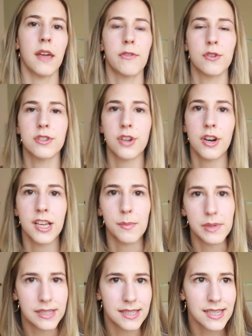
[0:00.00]
If you're starting a
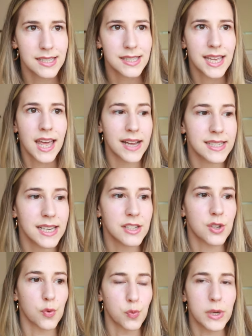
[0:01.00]
business, that
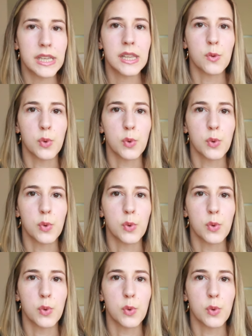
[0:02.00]
takes a really,